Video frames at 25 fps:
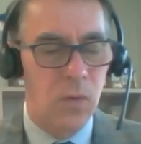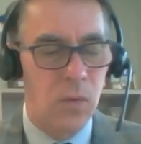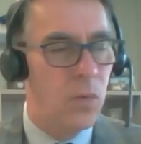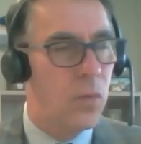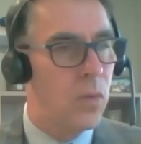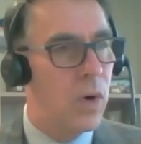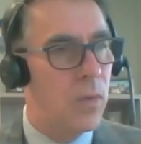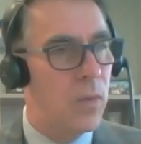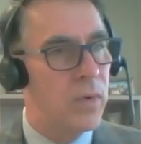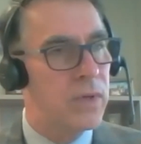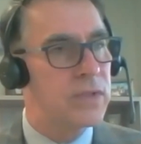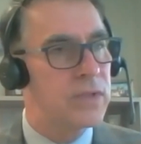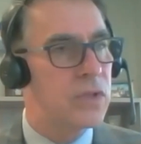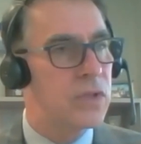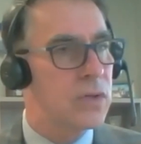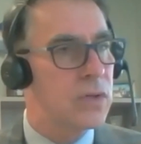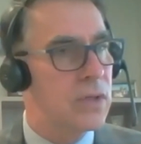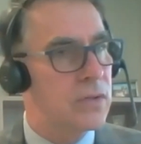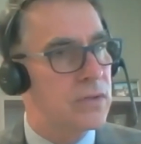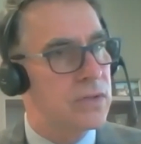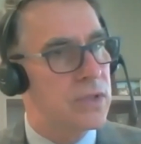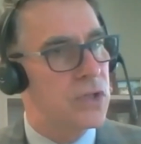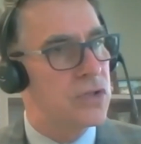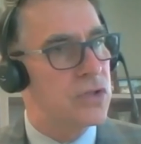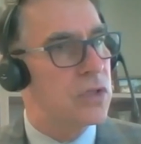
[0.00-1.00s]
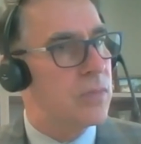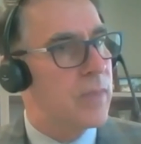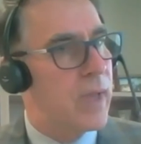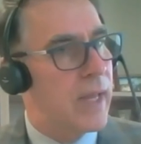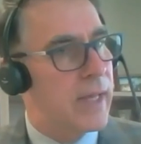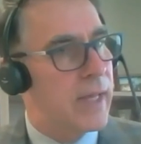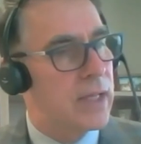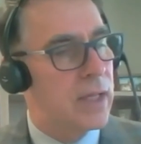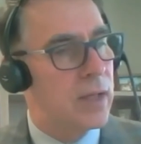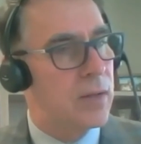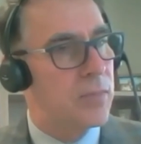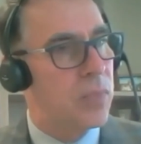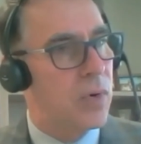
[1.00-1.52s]
what was your
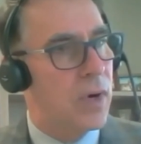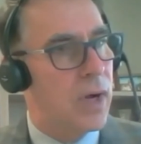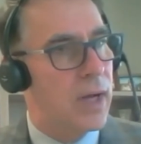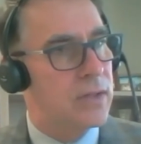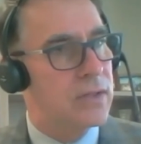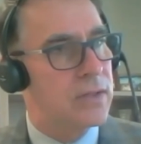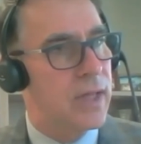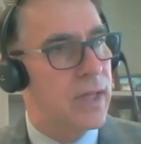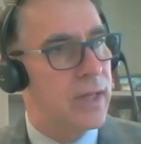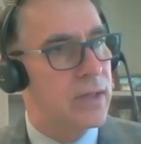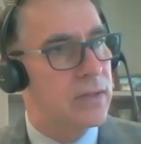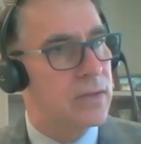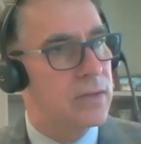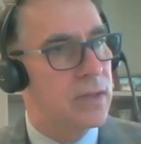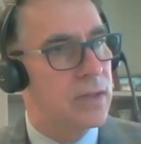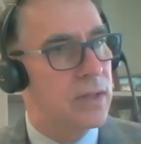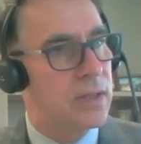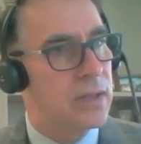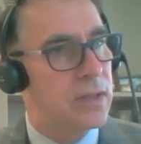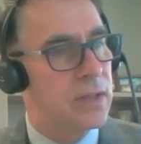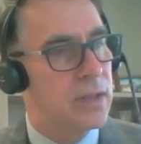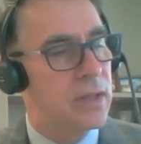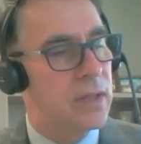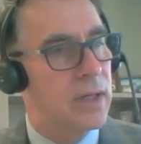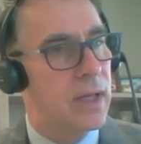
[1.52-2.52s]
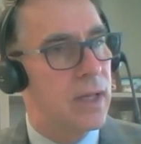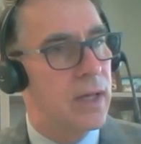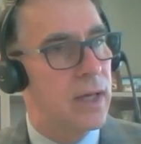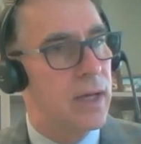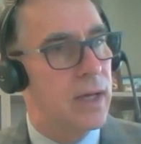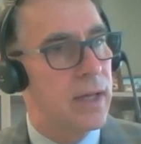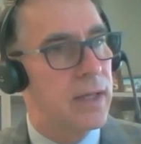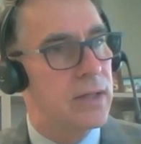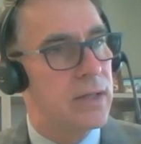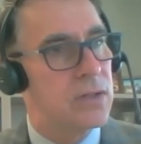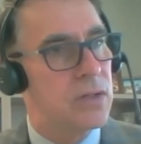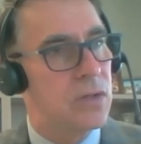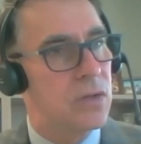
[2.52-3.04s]
decision-making process
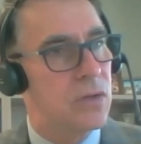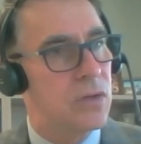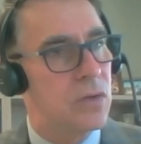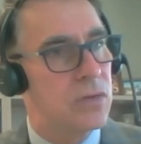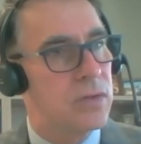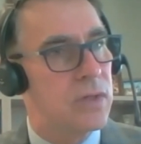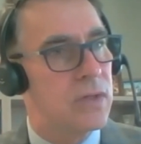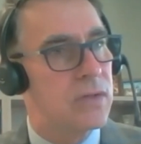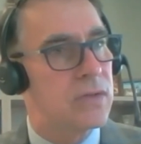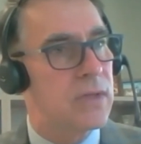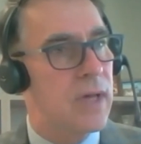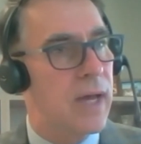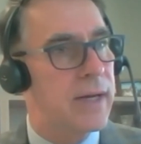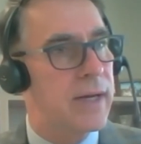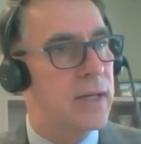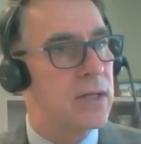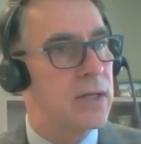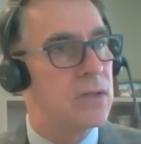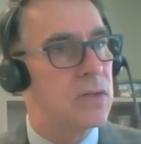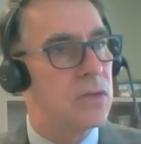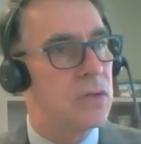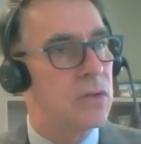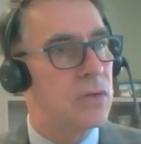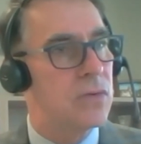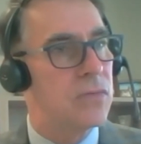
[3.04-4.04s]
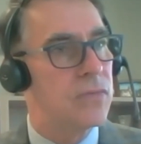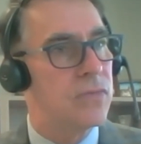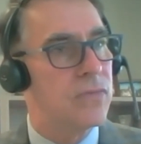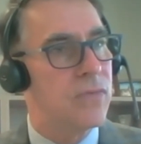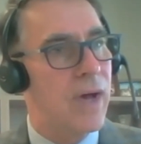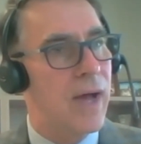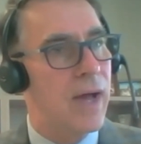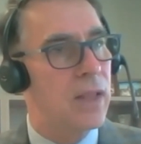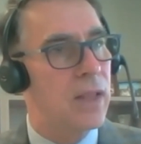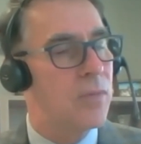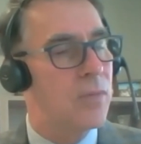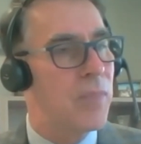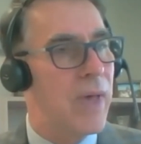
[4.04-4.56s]
into deciding to
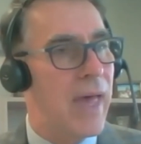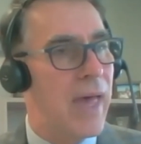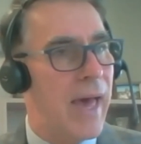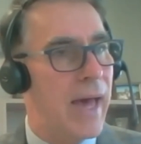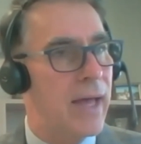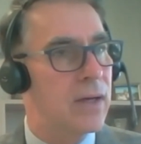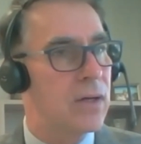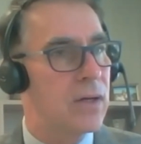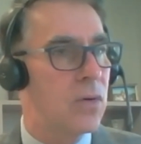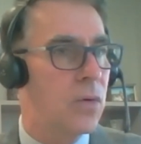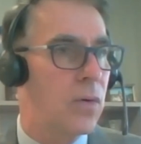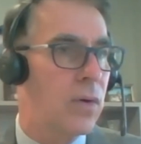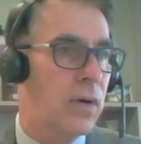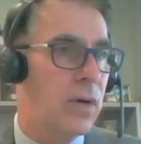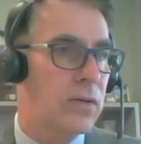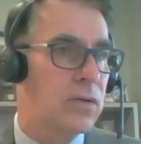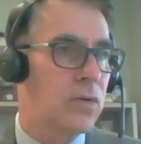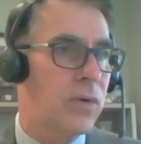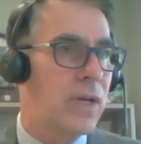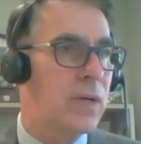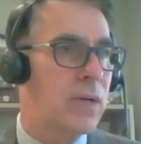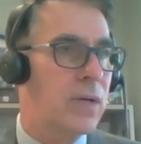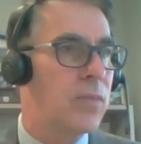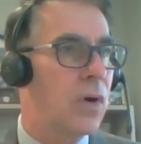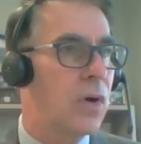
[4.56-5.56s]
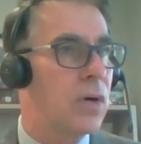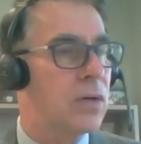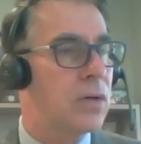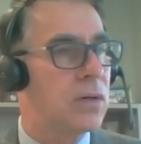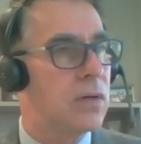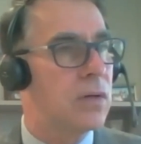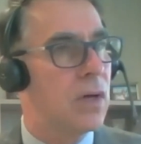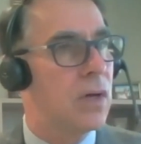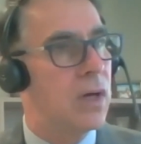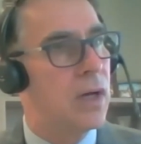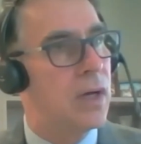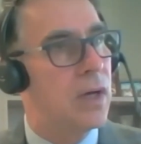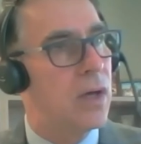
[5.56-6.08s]
file a patent or a trademark
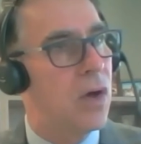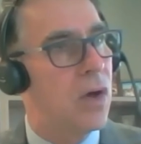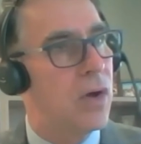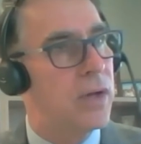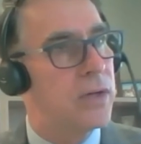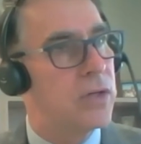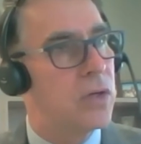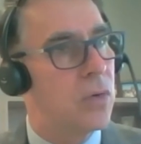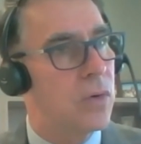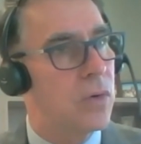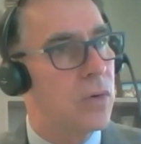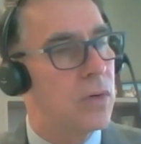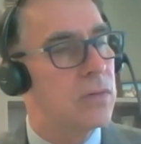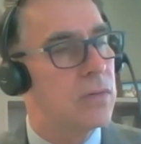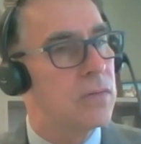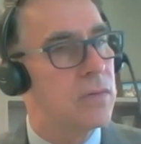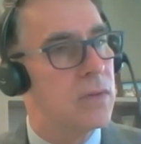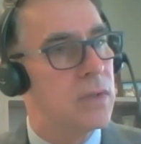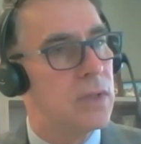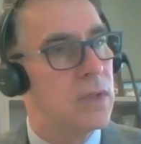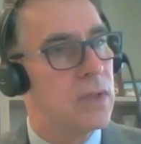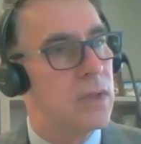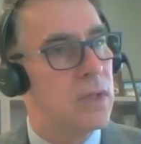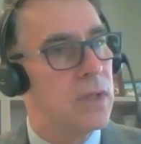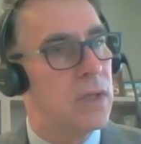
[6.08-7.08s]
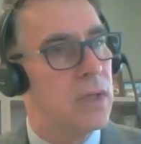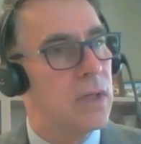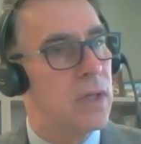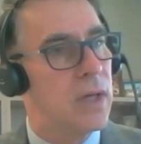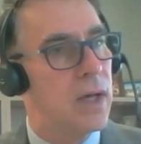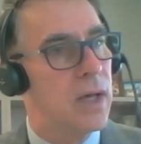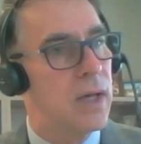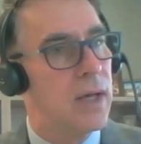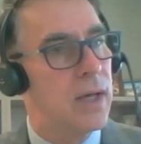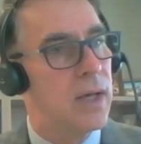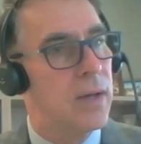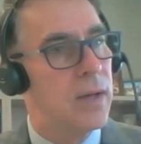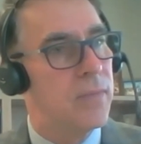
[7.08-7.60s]
on your
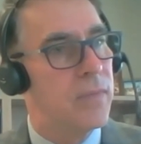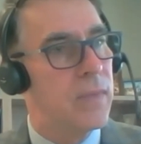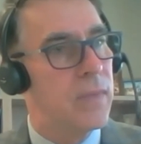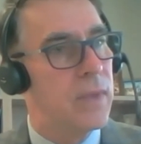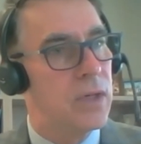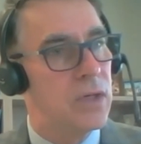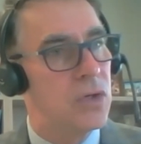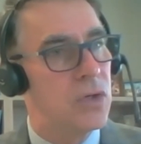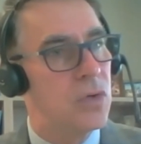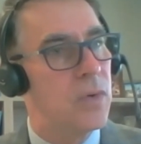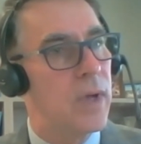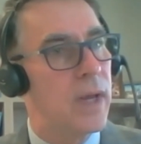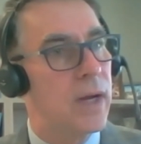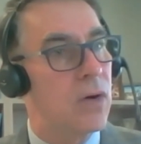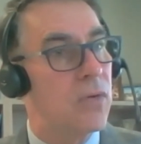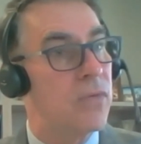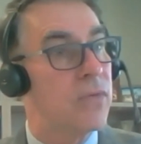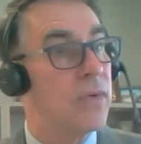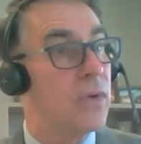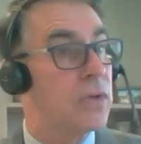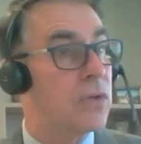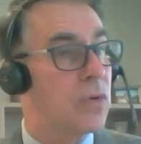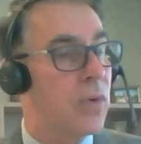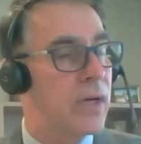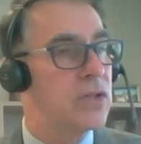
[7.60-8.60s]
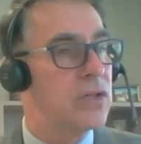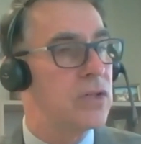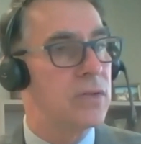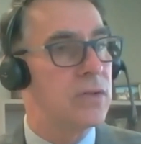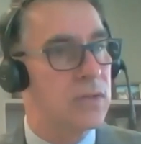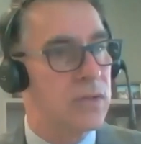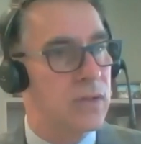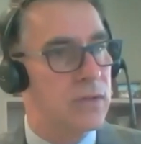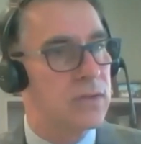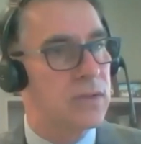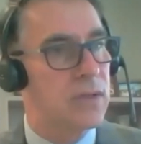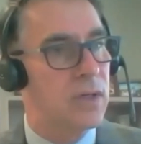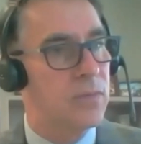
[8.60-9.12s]
new air filtration
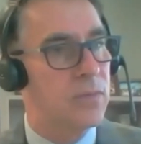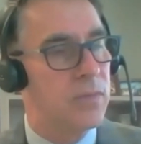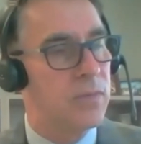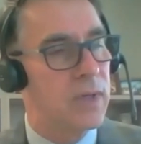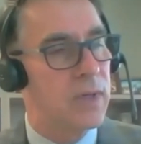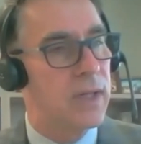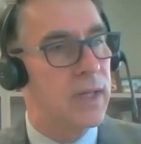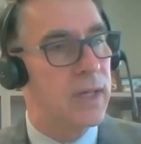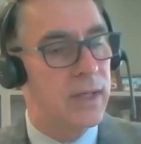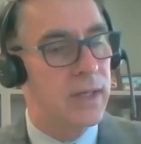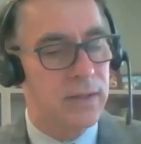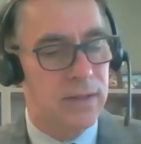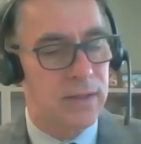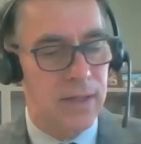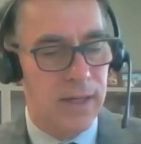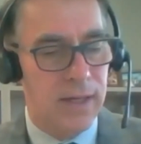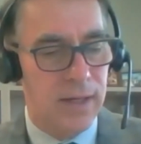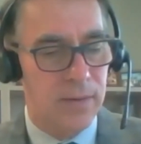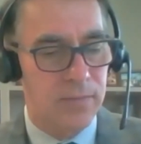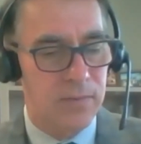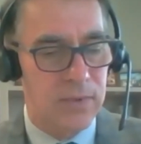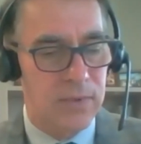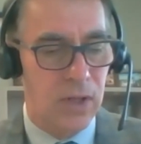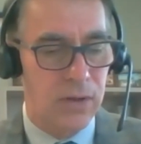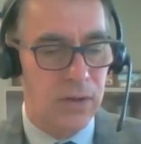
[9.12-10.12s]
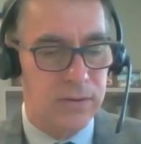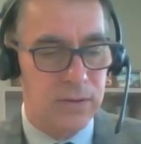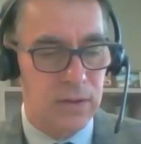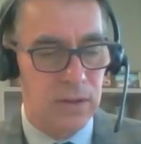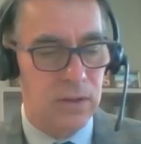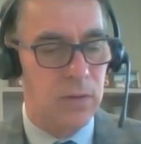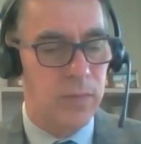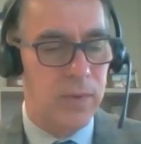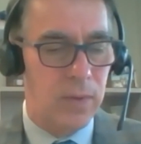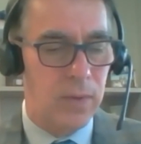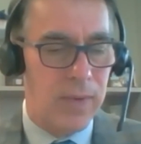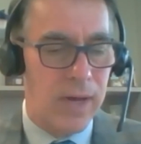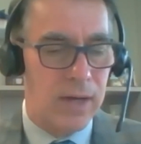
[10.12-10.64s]
system? And tell us a
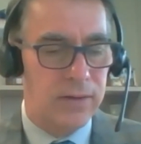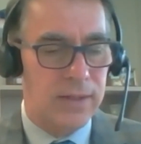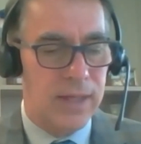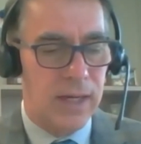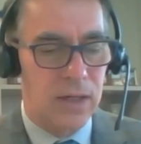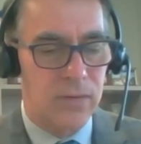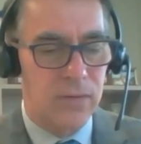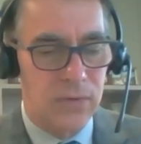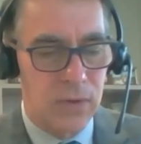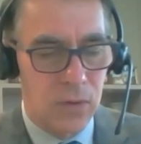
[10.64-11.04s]
little bit about that, if